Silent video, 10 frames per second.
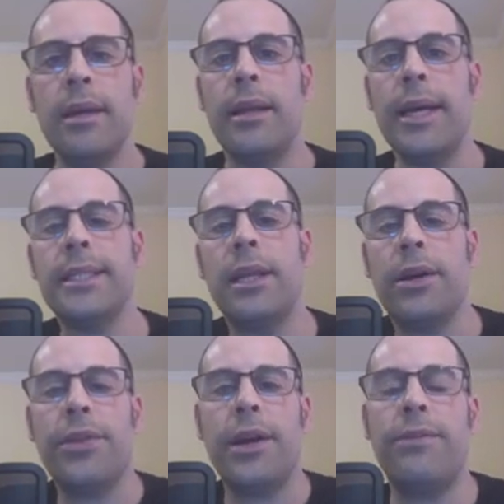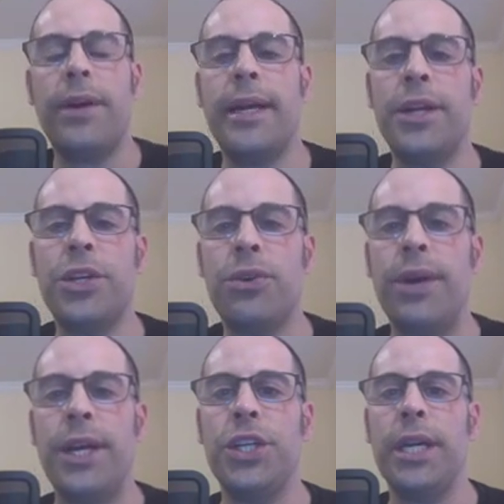Let's look at their financial
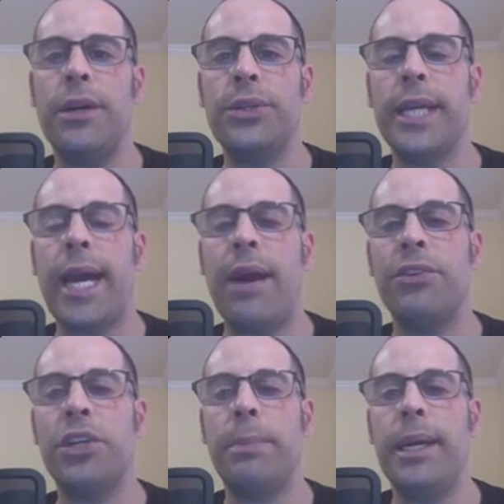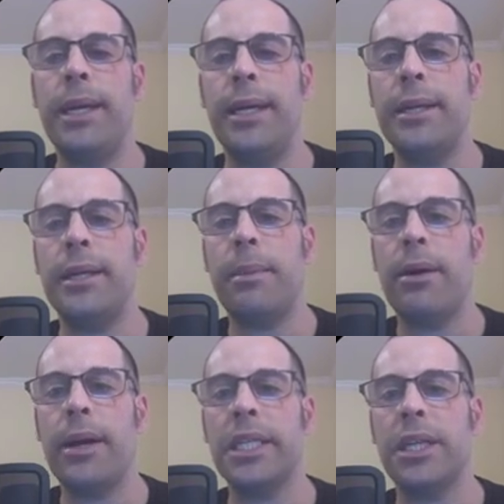ratios. The average PE in
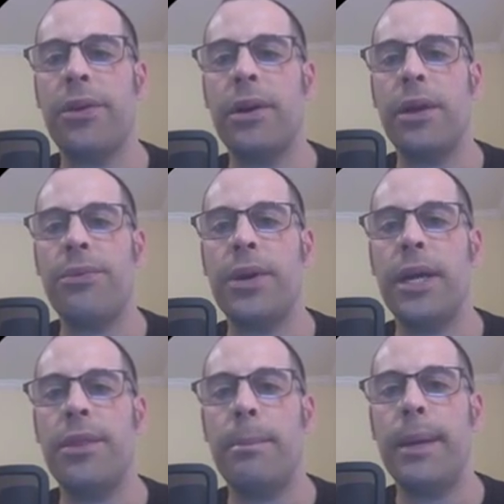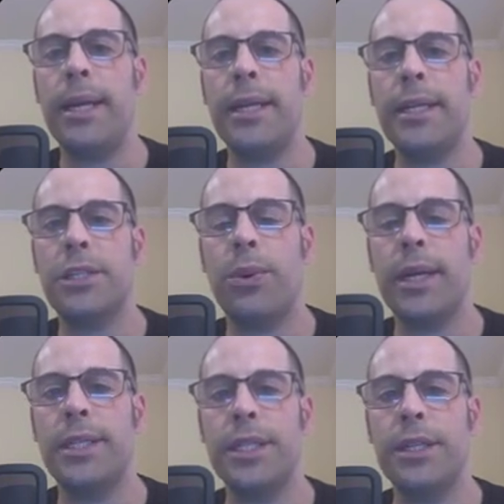the is 33, the median is
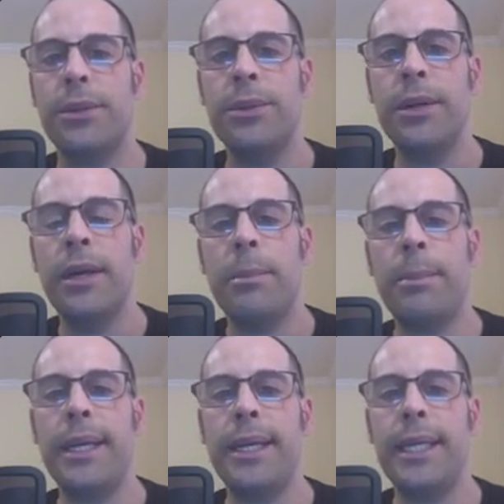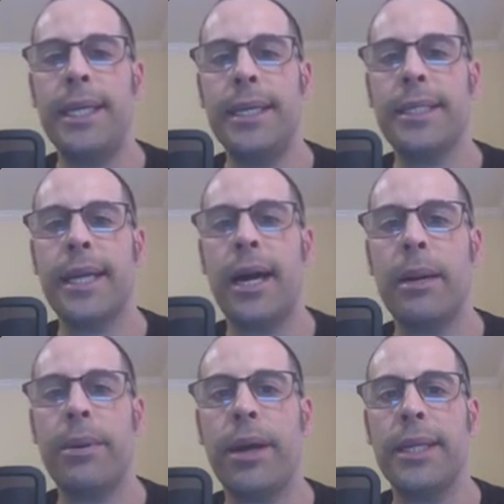22. PE is
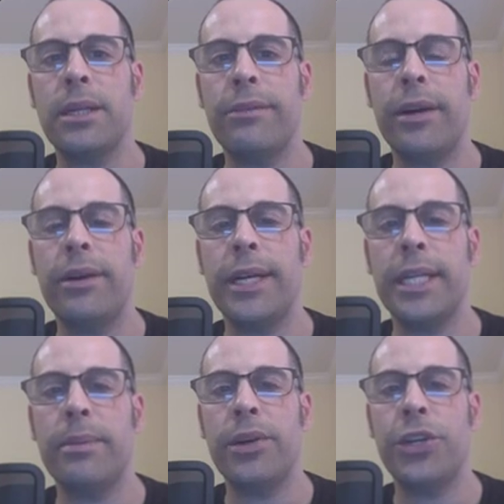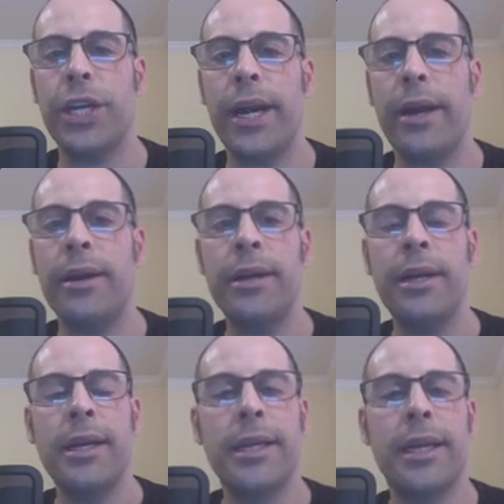stock price over earnings per share.
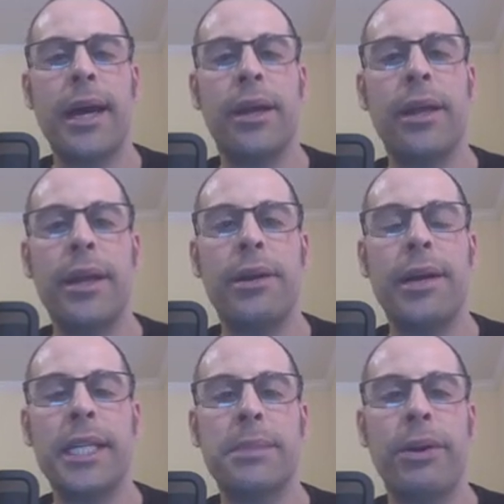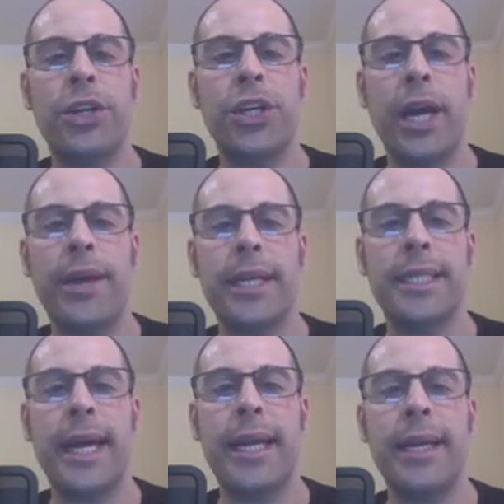To calculate earnings per share,
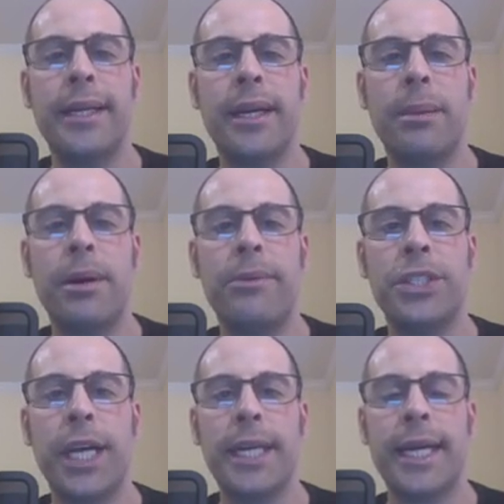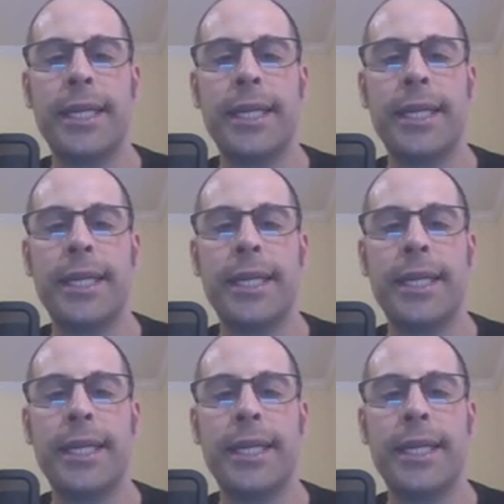that's net income over shares